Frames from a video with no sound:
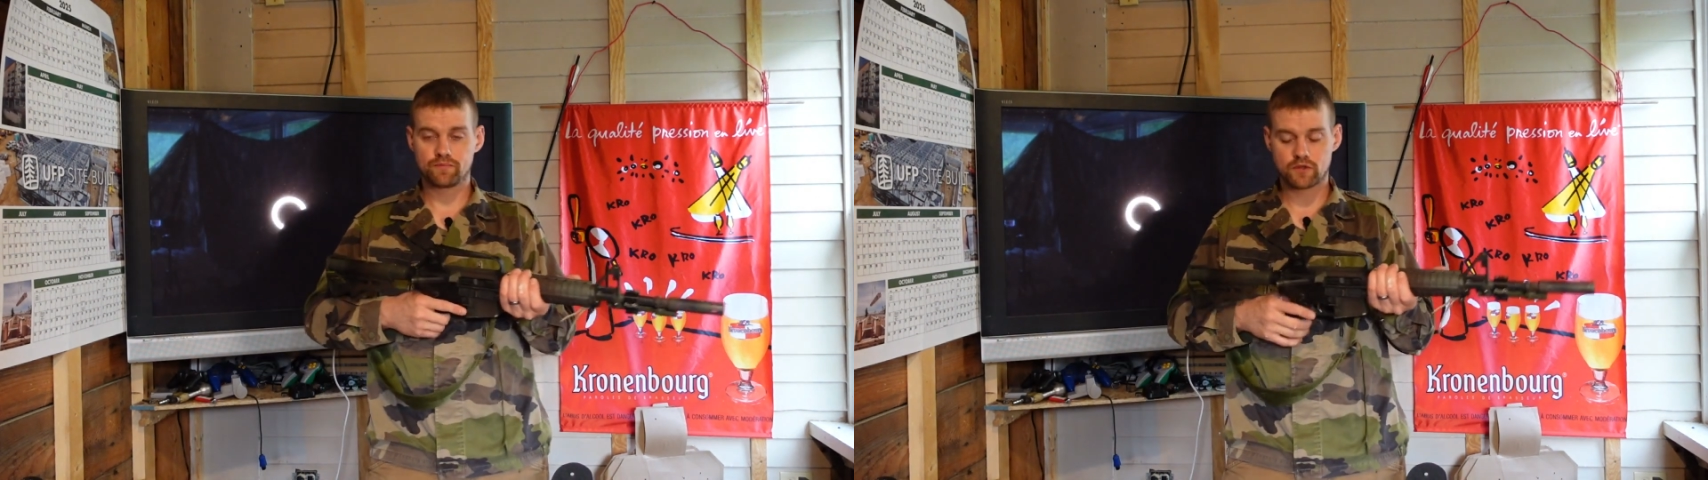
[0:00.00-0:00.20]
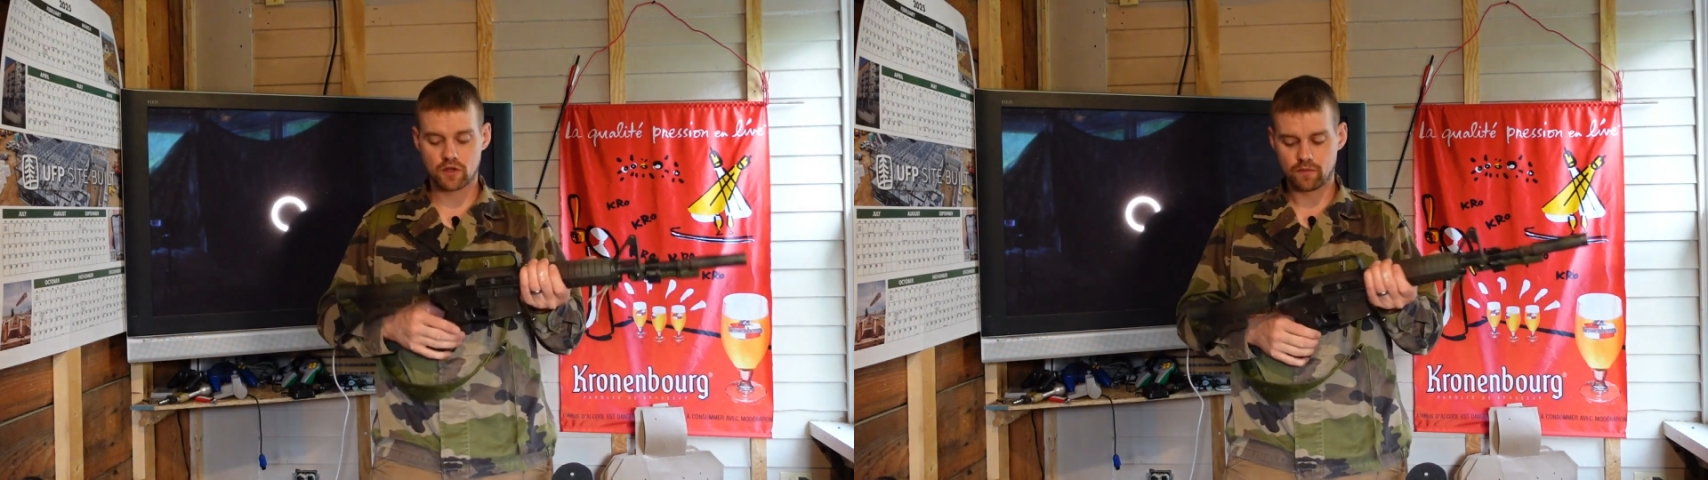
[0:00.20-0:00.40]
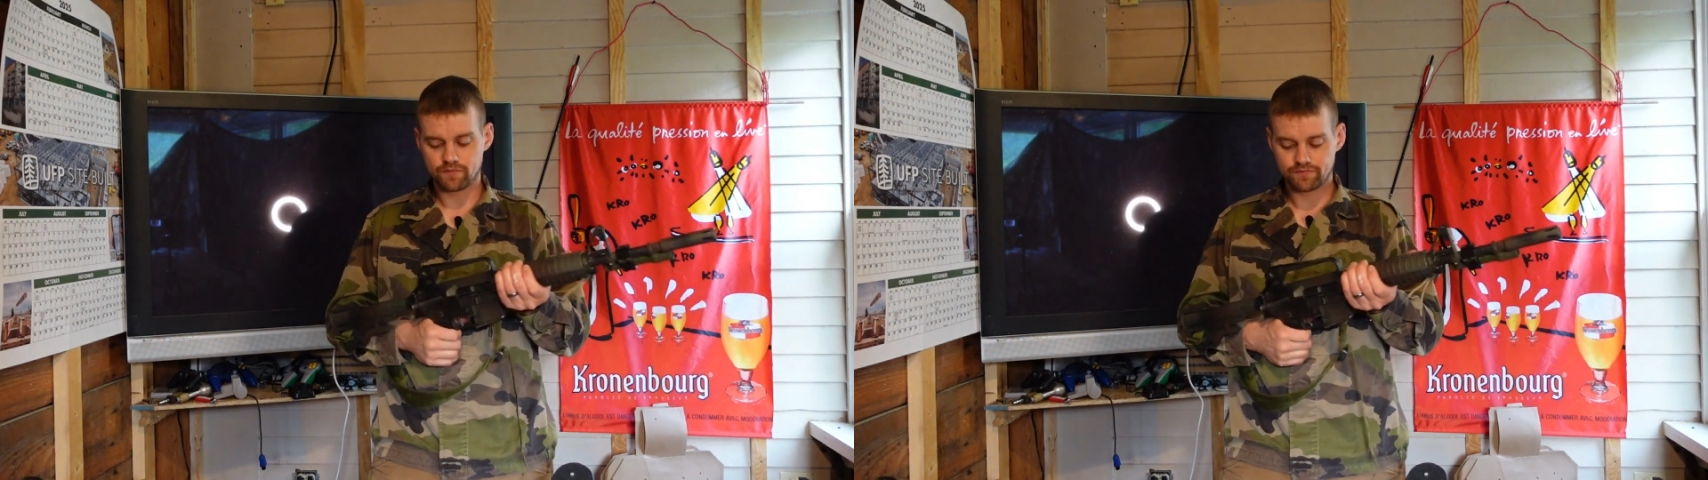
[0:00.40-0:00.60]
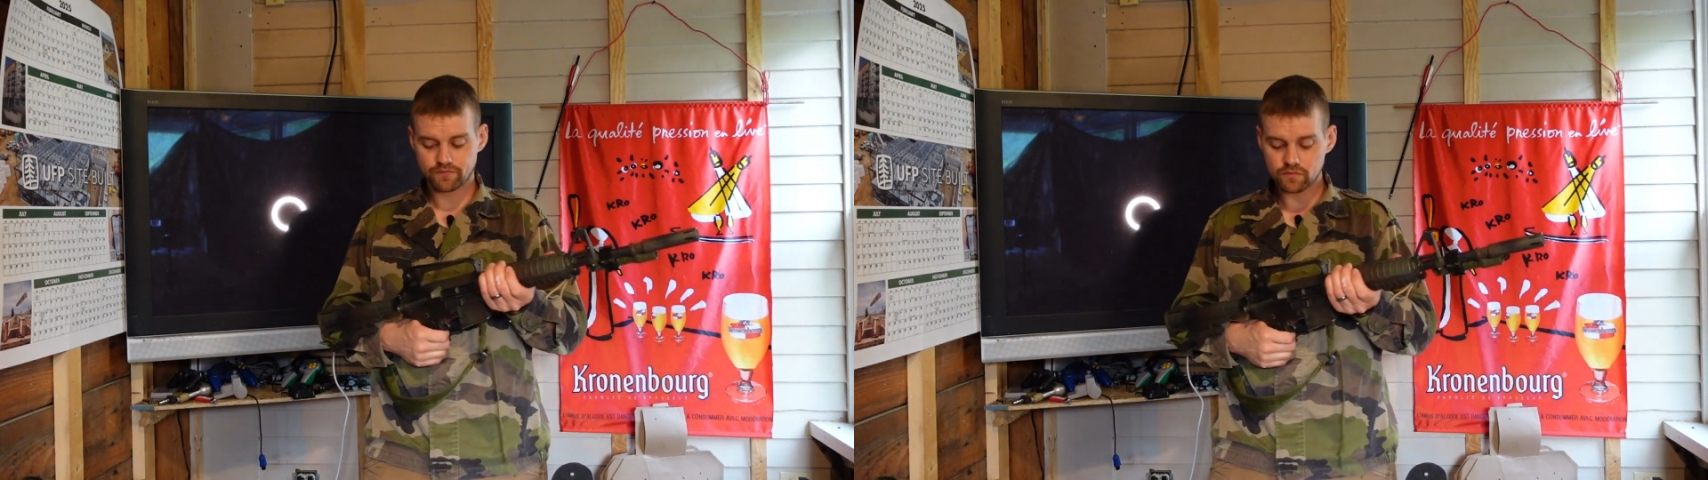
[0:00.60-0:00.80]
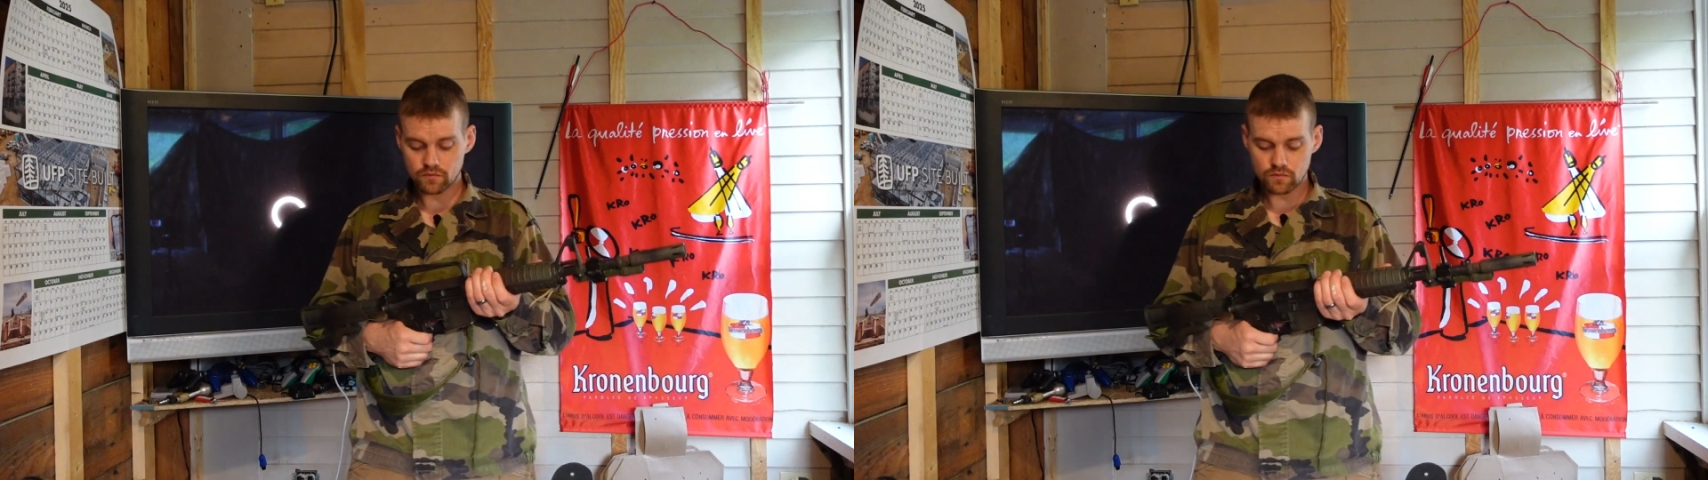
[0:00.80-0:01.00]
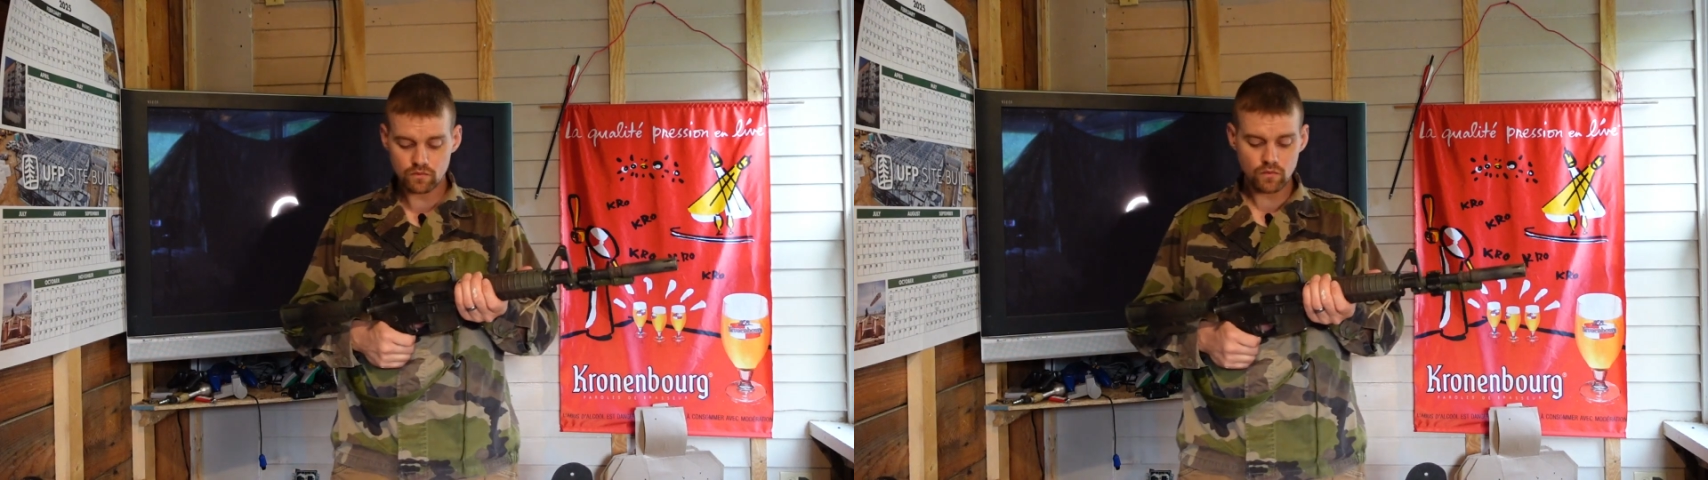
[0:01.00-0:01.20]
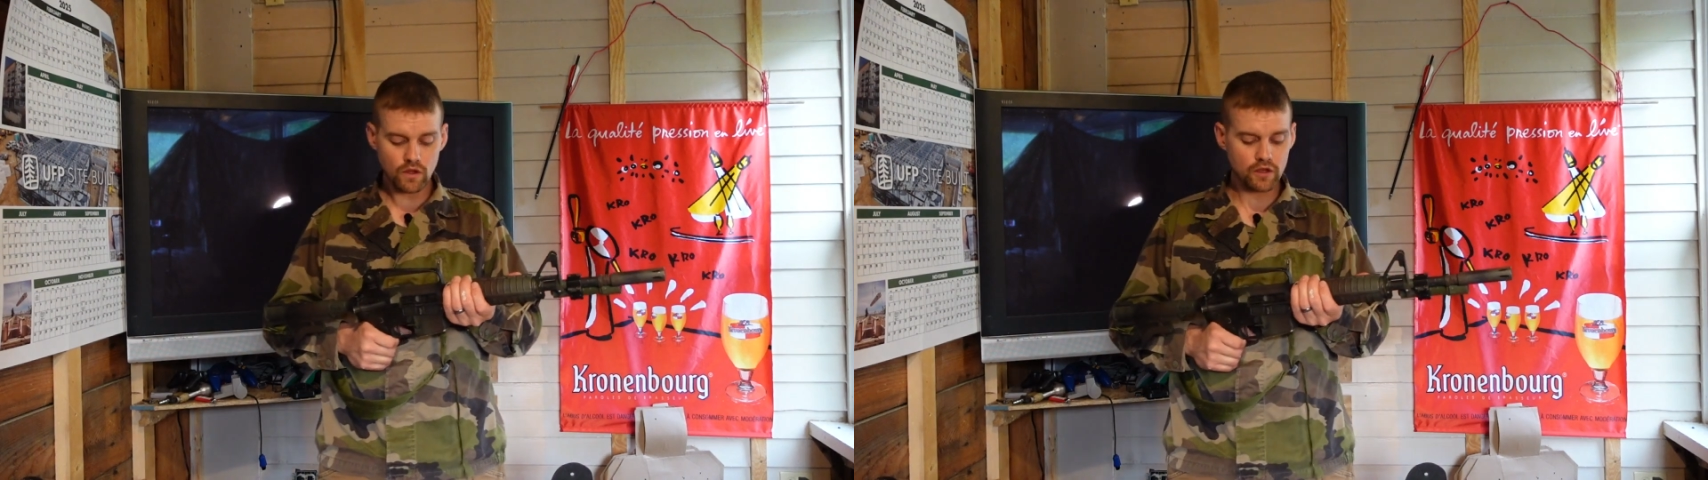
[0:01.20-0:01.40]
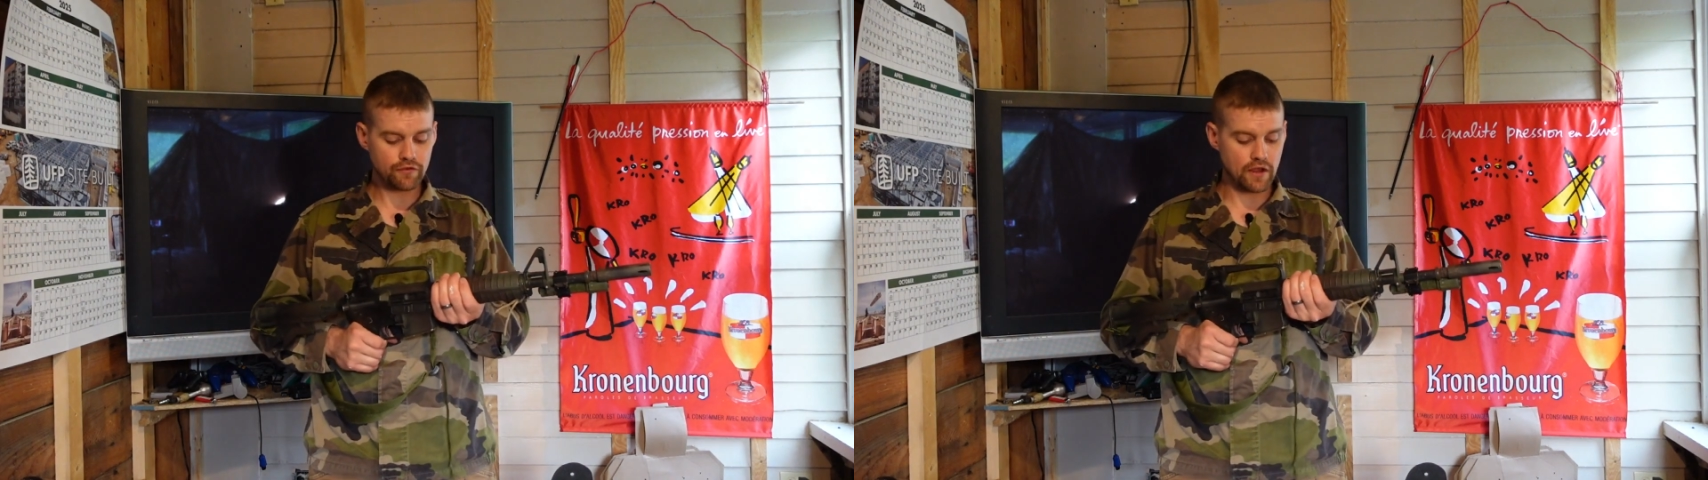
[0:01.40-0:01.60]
So if